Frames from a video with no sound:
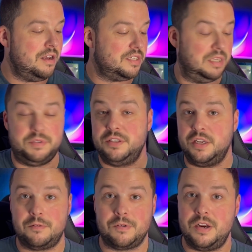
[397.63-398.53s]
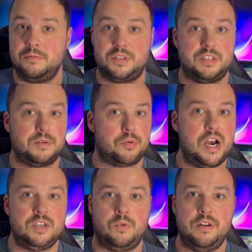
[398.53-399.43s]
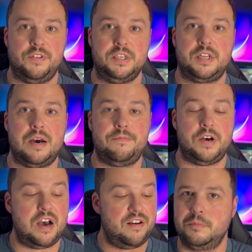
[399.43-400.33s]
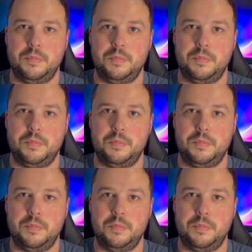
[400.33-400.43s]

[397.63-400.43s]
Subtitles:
Simpsons Hit and Run was the surprise one of these top 5.